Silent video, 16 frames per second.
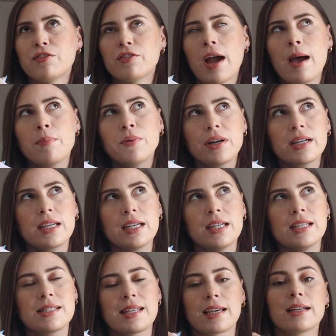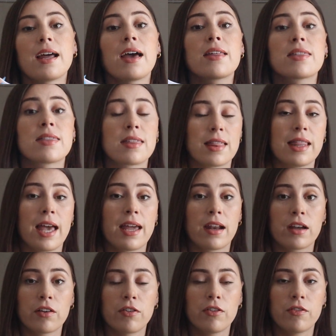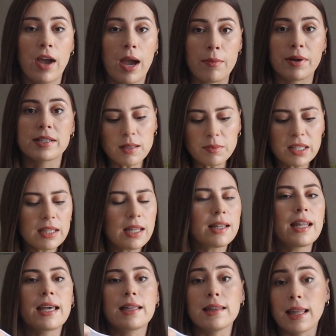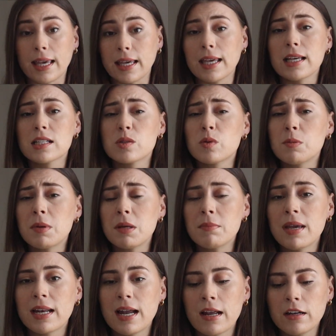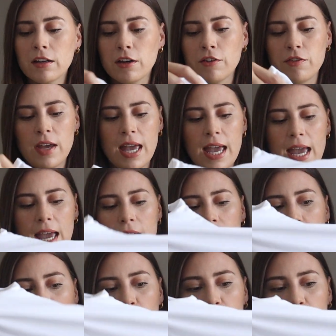fabric is like an athletic fabric, something that like leggings would be made out of. And